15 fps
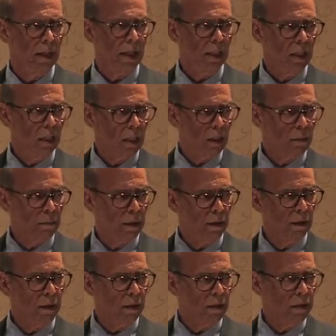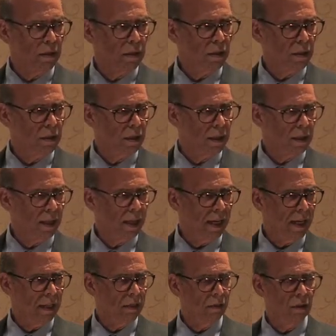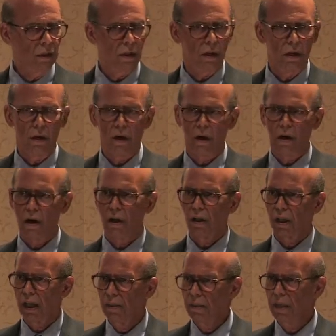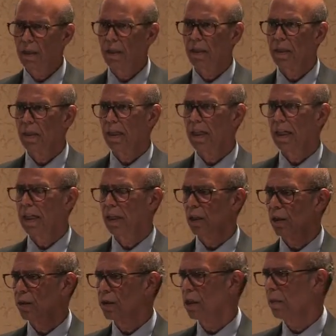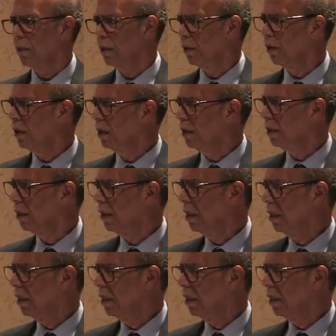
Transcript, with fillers: and the experiences that are limited in those communities